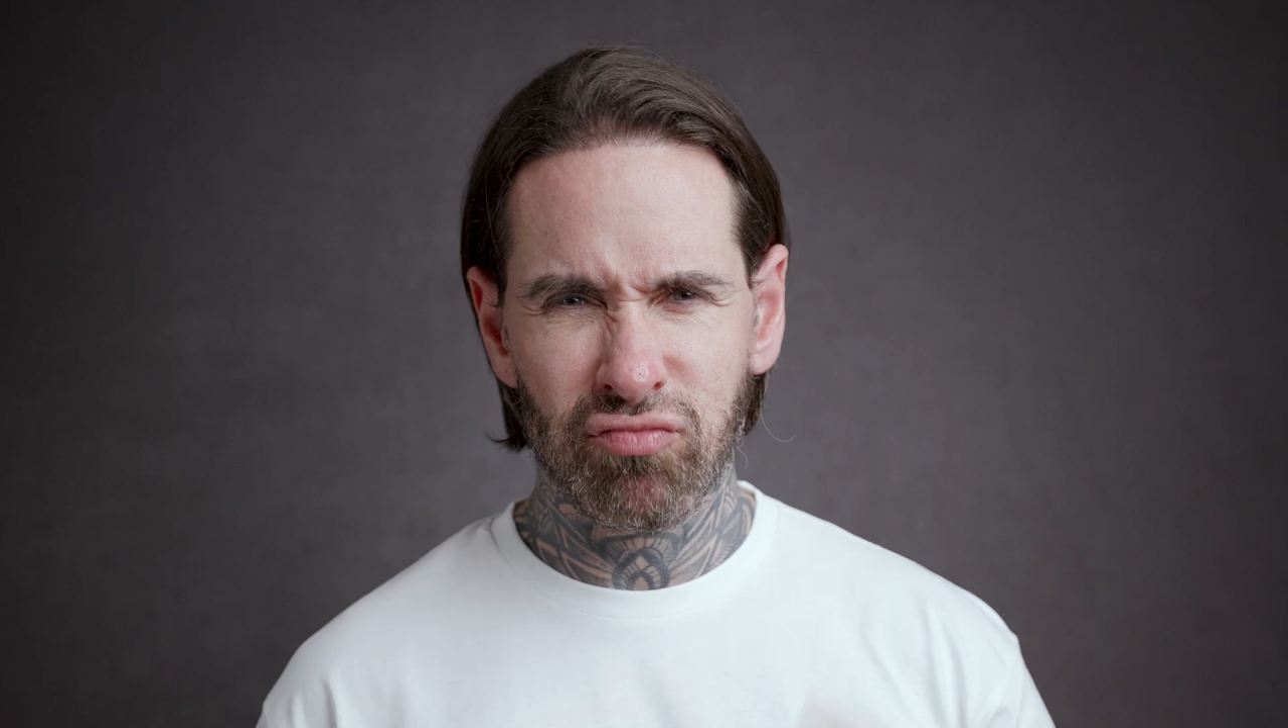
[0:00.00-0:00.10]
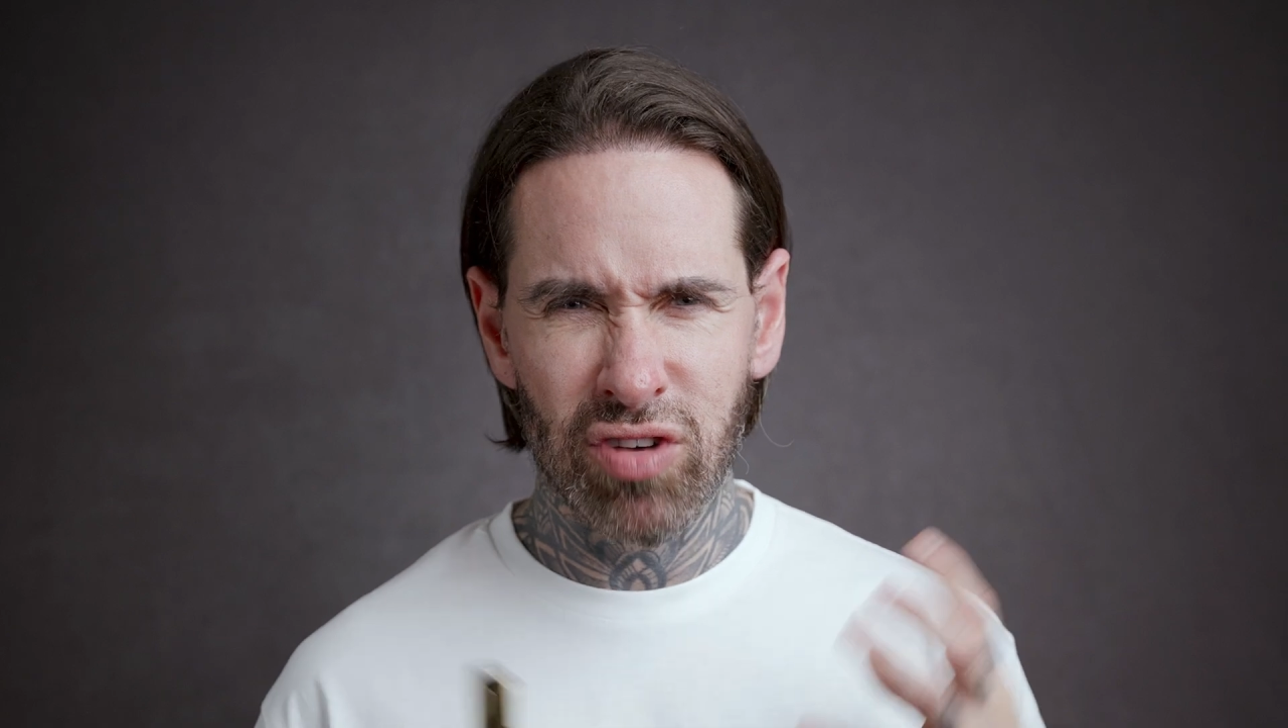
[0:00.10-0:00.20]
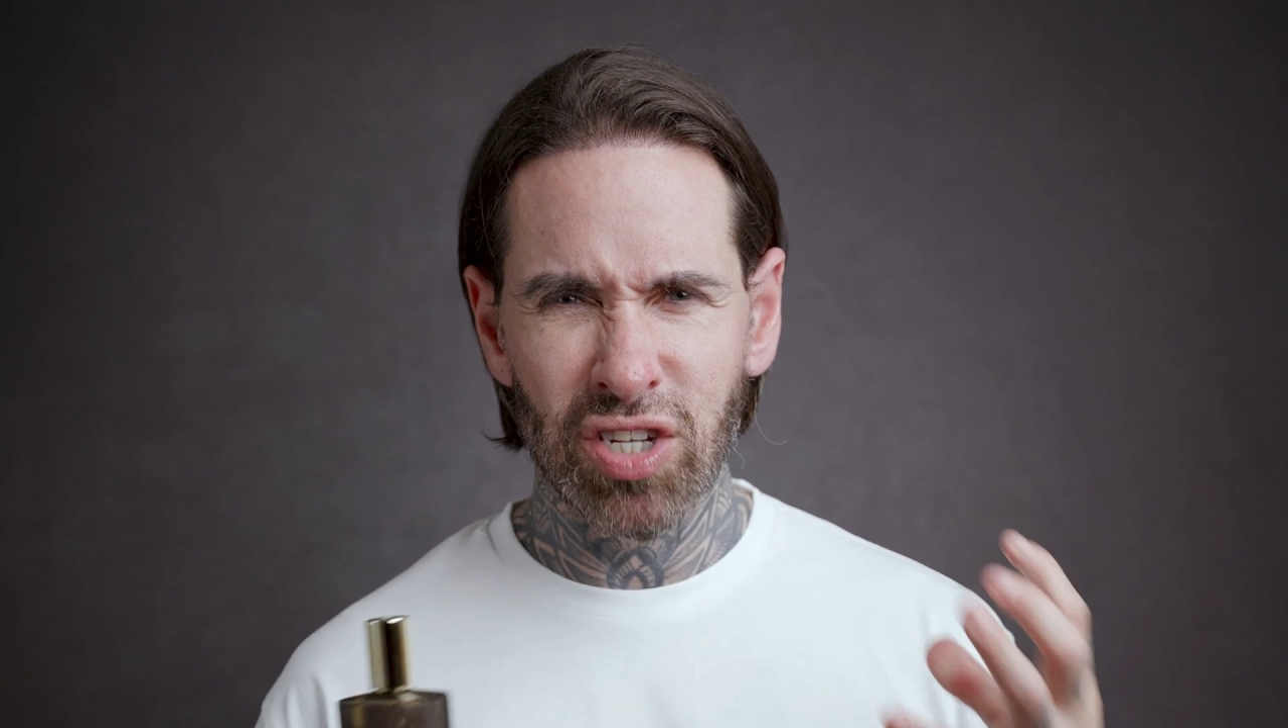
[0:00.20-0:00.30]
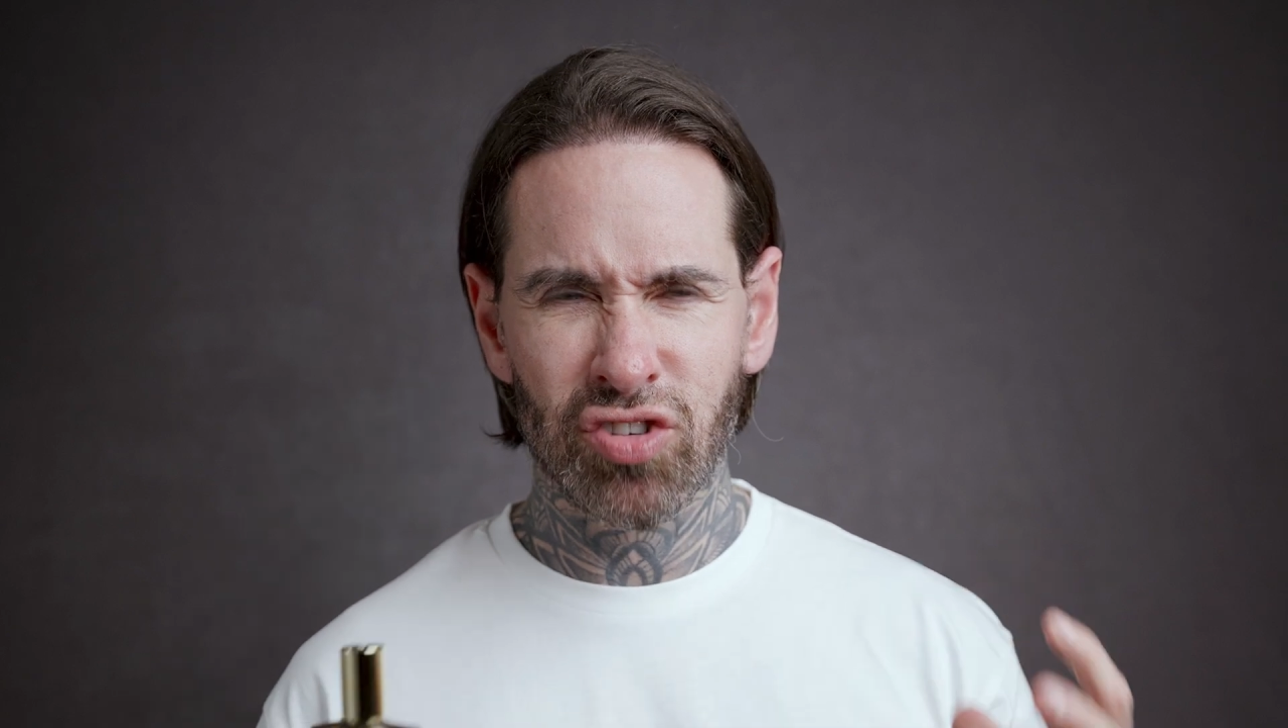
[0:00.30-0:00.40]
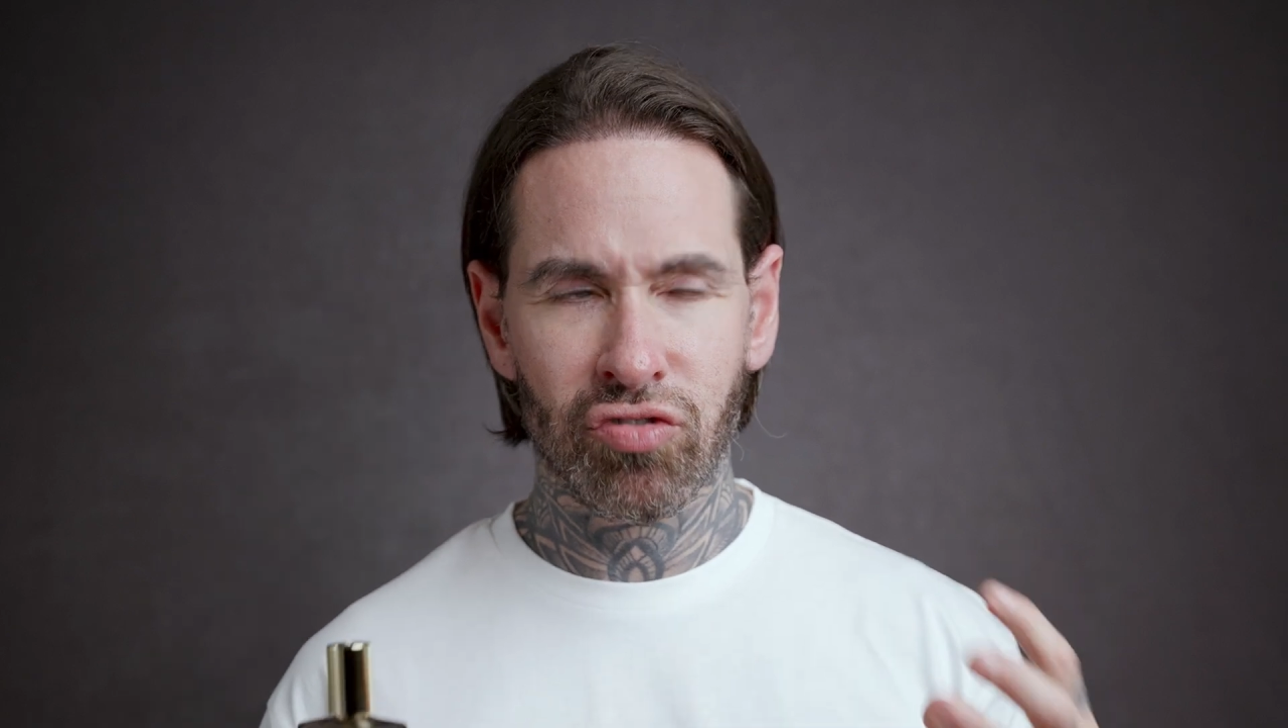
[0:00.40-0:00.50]

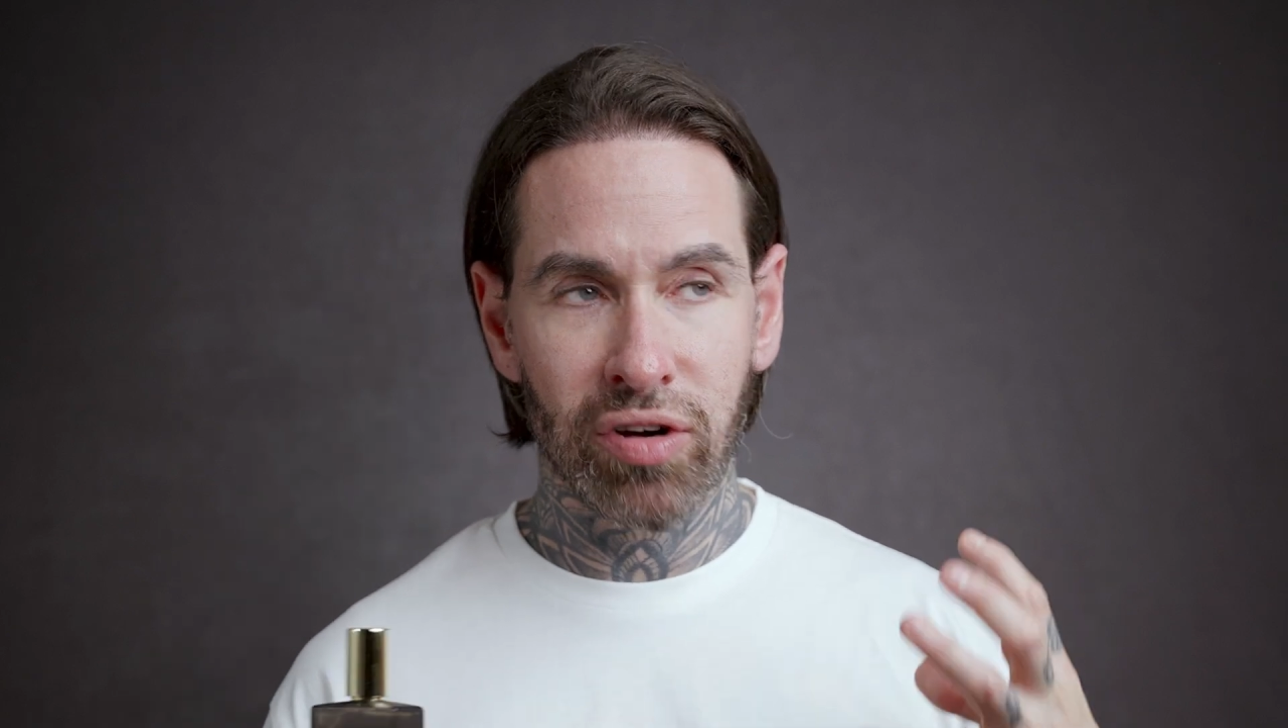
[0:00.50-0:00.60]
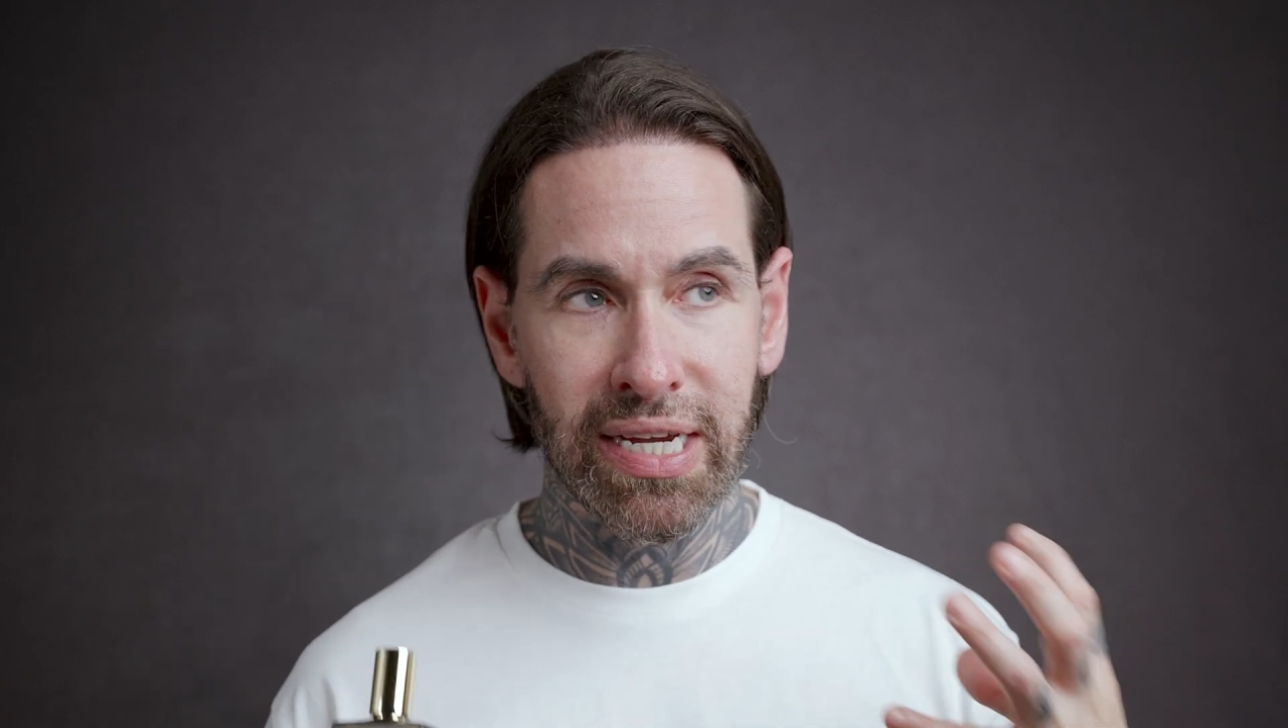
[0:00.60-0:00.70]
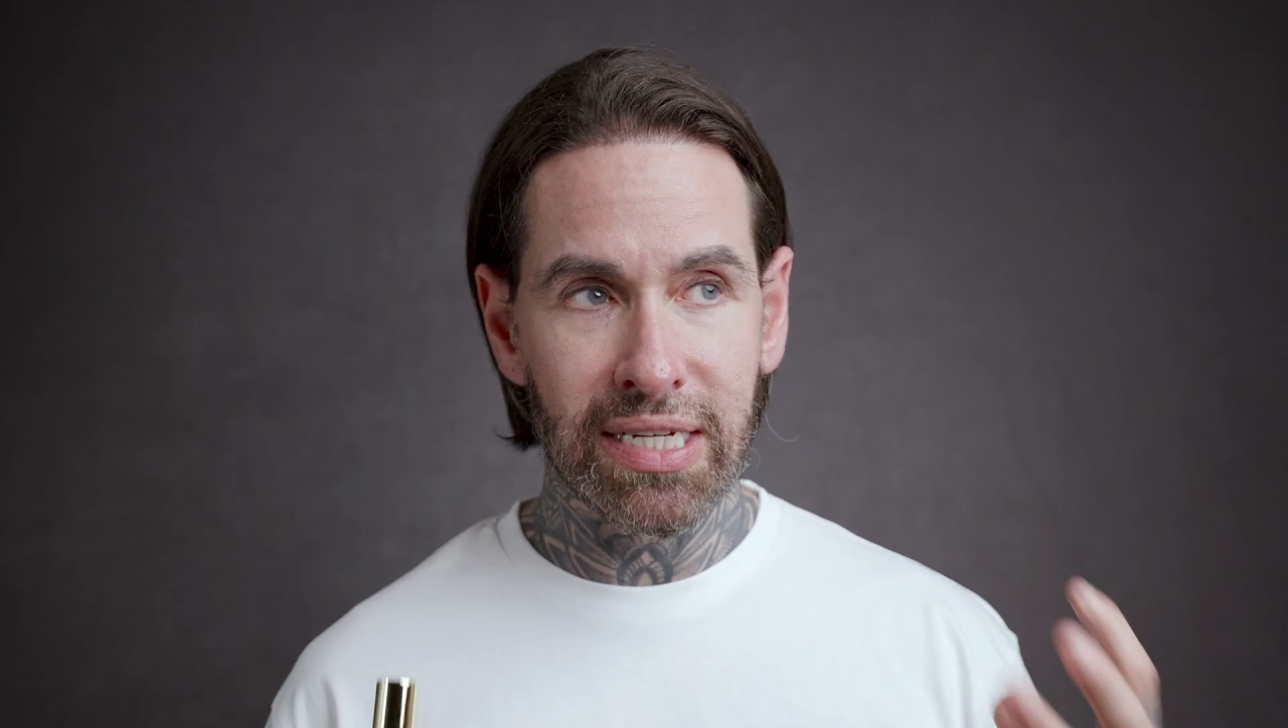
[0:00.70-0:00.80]
really strong